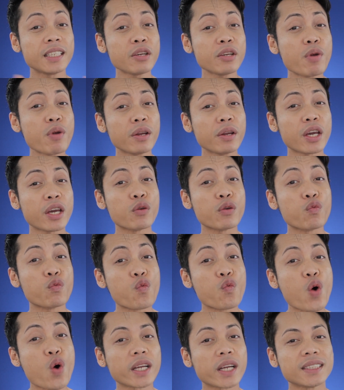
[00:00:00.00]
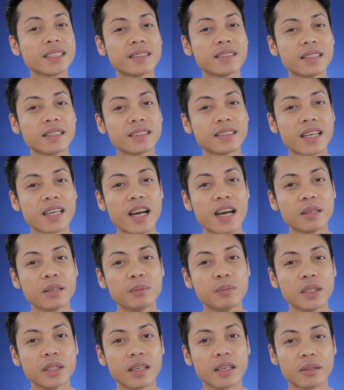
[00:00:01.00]
around and watch the entire
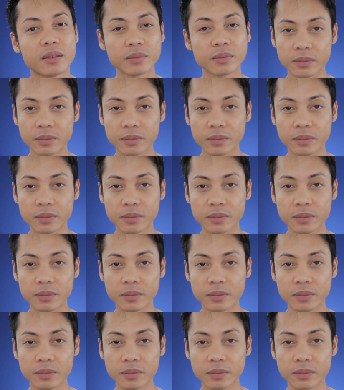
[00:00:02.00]
video.